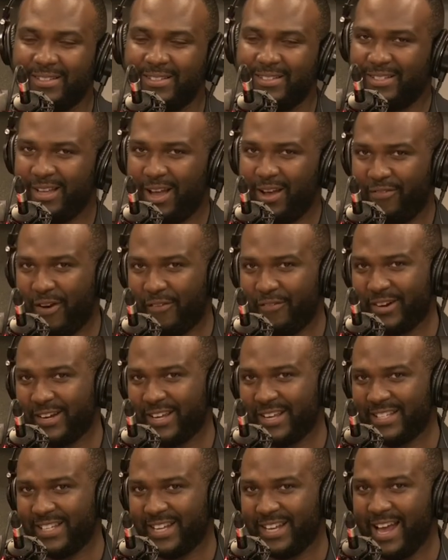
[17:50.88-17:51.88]
it. South so
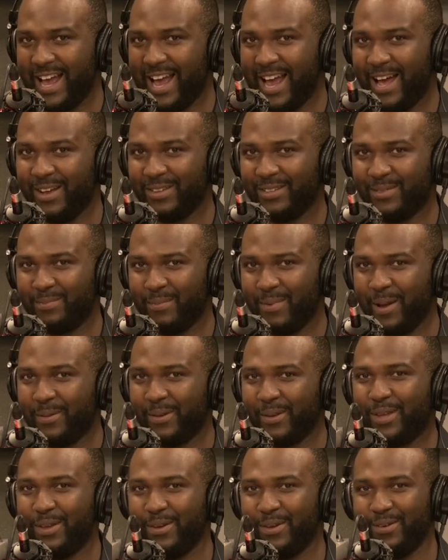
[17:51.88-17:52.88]
Africans in the house,
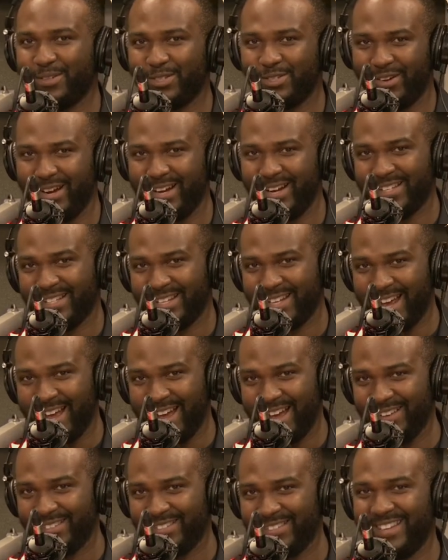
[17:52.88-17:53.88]
barbecue, Australians in the
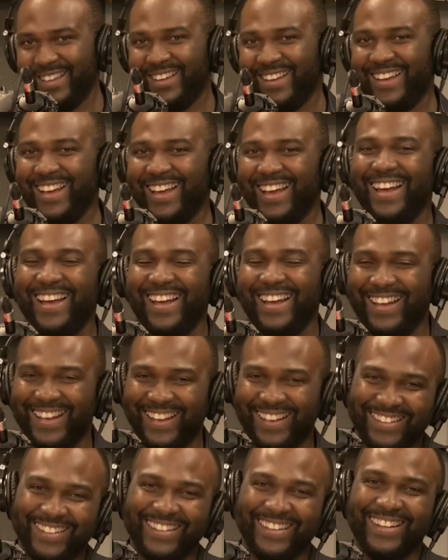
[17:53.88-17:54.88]
house.
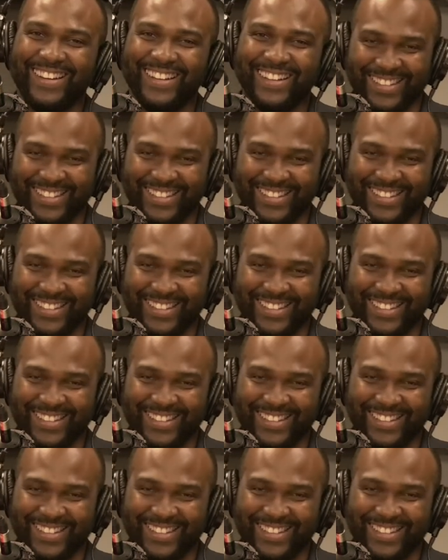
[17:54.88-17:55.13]
yes,